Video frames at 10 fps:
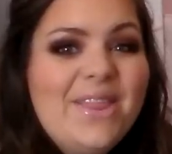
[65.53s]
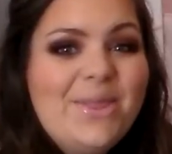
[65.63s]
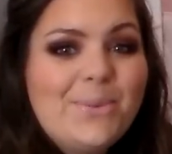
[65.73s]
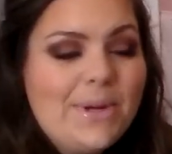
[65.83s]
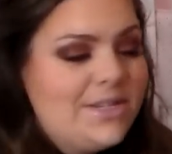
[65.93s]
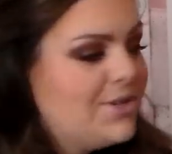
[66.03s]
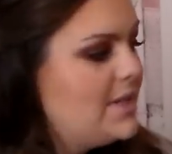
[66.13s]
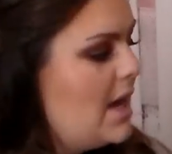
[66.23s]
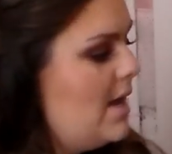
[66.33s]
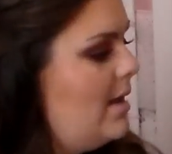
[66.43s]
the winter
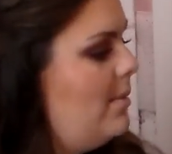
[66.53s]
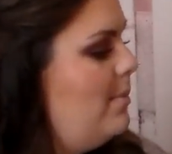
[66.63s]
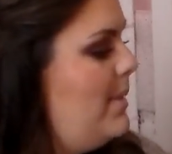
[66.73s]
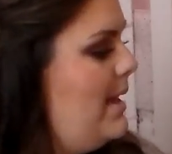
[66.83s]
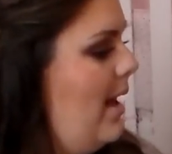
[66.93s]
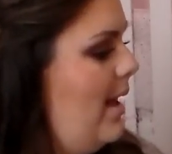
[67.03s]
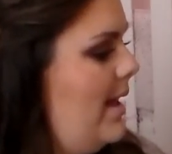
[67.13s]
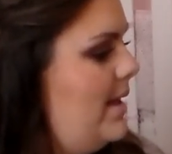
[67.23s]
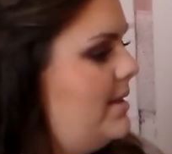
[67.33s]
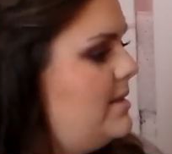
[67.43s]
time,
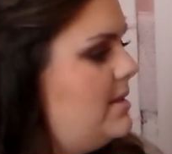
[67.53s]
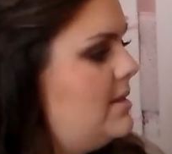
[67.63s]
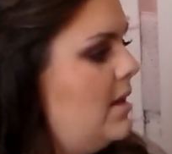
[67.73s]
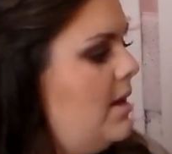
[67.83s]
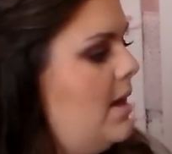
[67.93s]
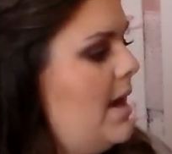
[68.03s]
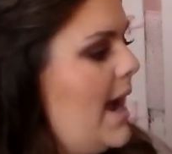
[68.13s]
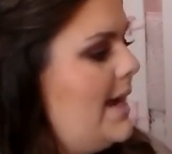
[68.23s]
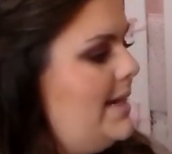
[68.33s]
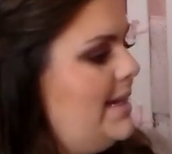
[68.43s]
because
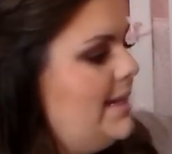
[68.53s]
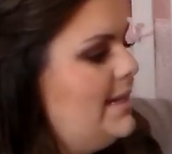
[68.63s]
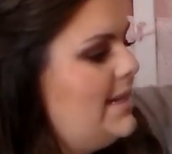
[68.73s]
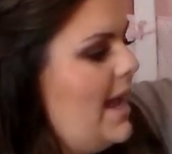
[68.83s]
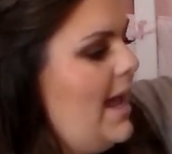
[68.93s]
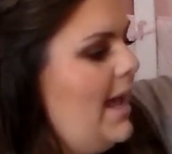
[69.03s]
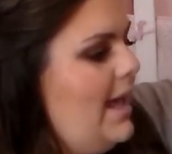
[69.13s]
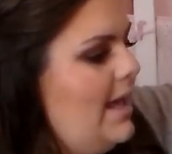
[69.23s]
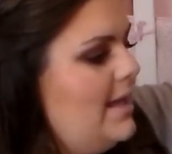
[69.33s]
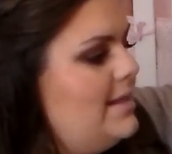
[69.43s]
I needed
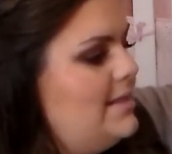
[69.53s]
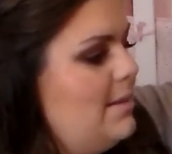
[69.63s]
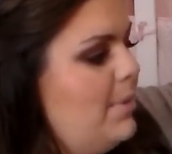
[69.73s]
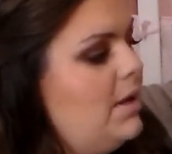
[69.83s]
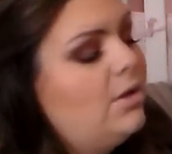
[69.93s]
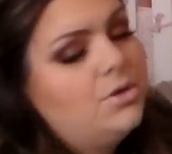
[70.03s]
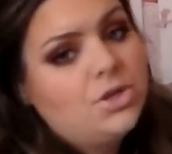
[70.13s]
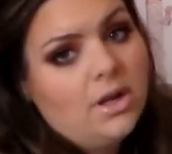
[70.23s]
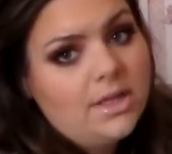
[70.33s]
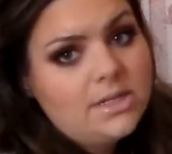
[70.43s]
a zipper
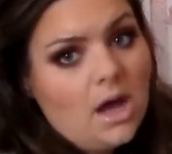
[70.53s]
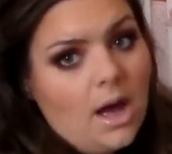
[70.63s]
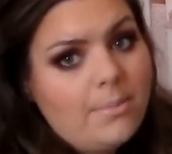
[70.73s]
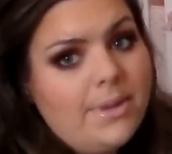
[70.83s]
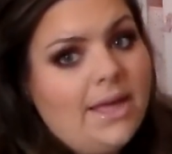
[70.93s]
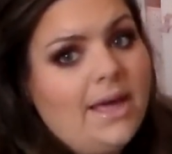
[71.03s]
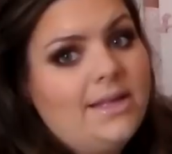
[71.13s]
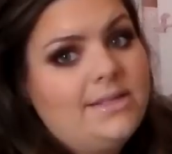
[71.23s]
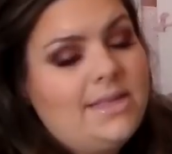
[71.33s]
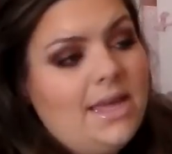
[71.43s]
closure on the top,
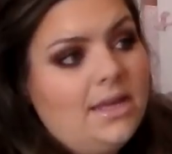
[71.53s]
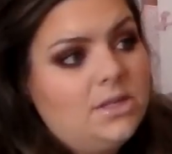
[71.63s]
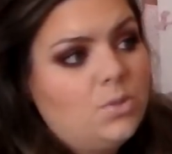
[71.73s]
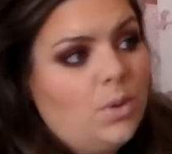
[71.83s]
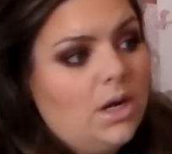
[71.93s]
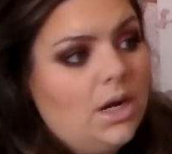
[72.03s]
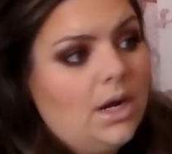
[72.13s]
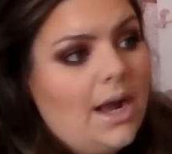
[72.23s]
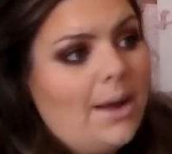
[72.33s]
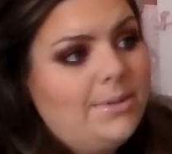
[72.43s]
because
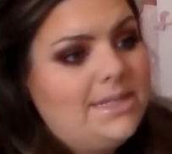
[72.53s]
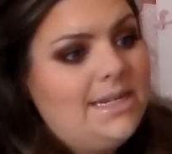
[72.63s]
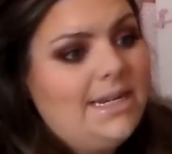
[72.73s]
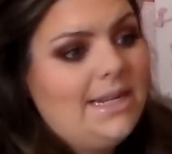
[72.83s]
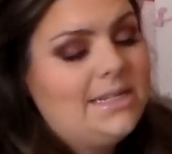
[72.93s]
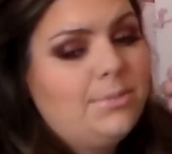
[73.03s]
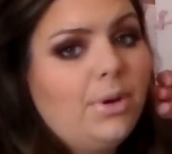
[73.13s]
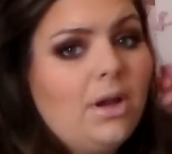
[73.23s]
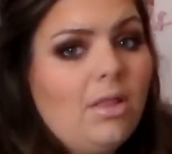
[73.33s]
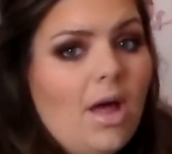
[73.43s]
I was needing to
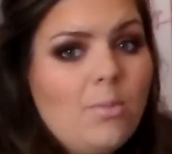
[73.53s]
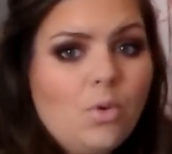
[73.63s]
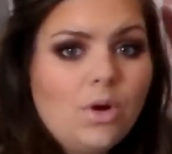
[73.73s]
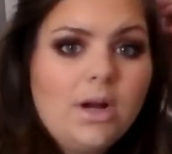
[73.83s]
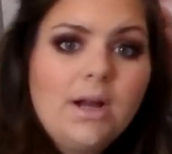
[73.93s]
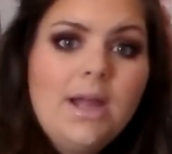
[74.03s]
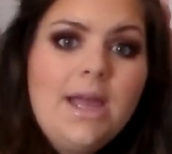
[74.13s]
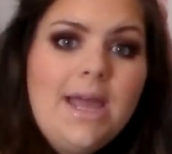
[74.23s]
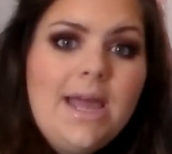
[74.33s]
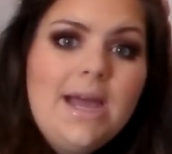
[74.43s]
put a lot more
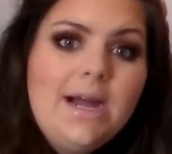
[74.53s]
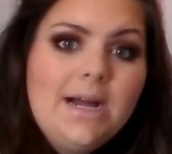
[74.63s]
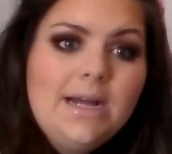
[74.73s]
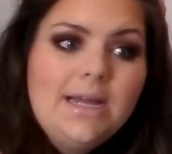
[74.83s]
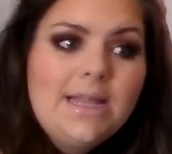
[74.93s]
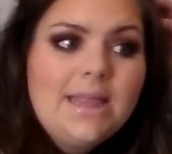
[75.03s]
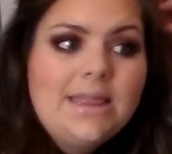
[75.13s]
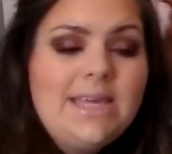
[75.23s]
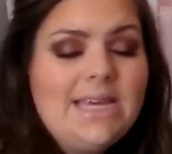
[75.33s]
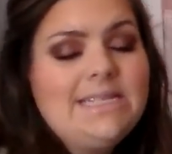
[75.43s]

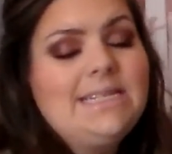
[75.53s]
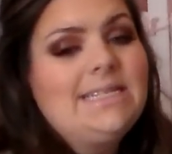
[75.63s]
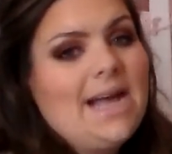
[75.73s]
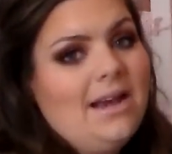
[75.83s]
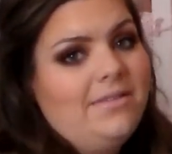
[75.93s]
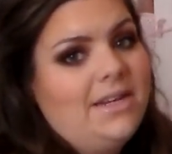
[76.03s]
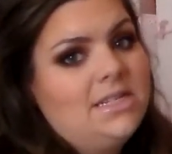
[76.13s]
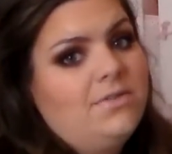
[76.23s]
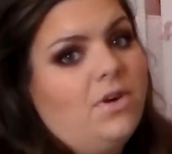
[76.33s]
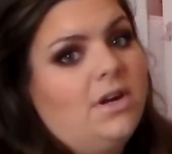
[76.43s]
things inside of it
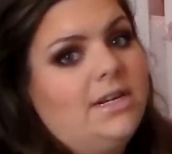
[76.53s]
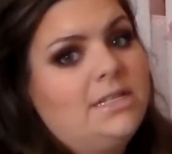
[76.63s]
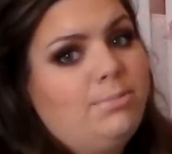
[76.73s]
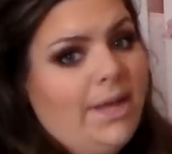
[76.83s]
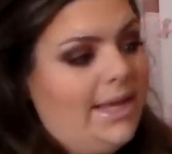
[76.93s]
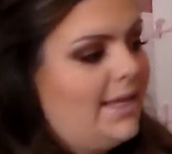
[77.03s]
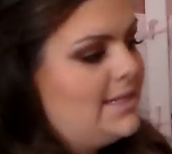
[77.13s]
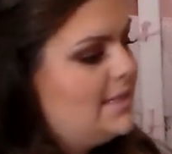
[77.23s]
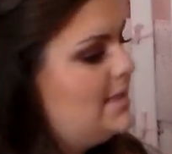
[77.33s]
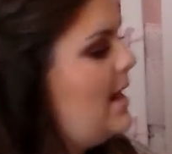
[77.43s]
as far as
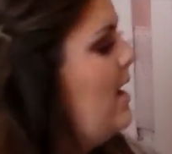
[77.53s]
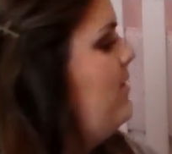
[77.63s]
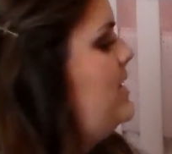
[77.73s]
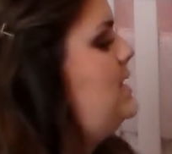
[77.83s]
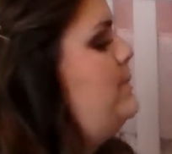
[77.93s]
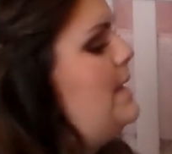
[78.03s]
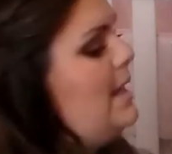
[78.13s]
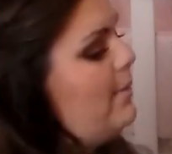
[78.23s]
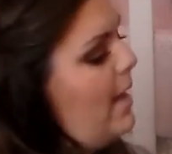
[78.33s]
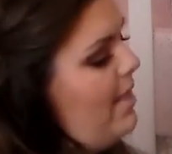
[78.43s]
blankets and stuff. And
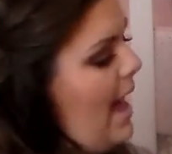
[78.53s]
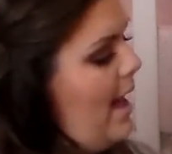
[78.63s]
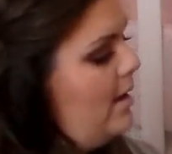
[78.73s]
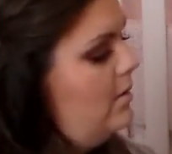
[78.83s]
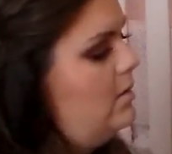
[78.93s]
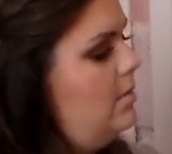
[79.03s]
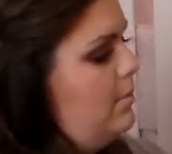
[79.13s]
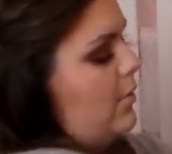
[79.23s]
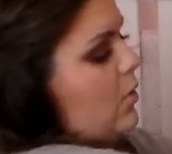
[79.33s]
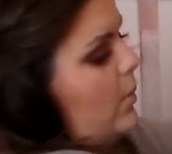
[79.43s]
speaking about that,
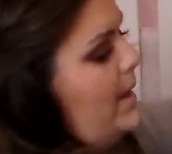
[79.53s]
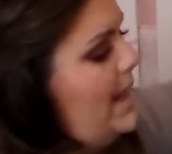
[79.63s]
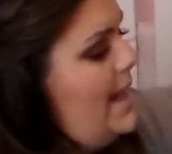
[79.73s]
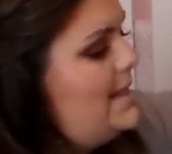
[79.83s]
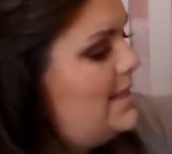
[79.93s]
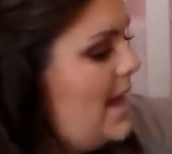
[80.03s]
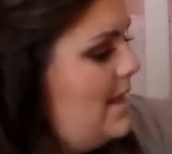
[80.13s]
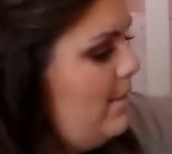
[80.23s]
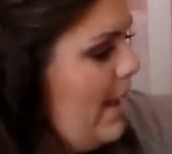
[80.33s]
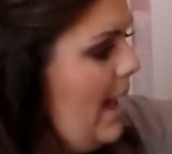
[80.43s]
before we get
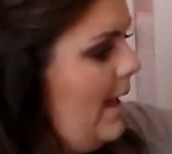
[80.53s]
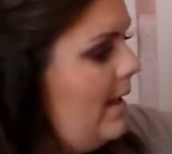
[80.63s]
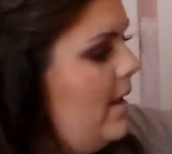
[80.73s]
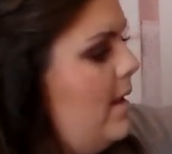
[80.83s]
inside the bag,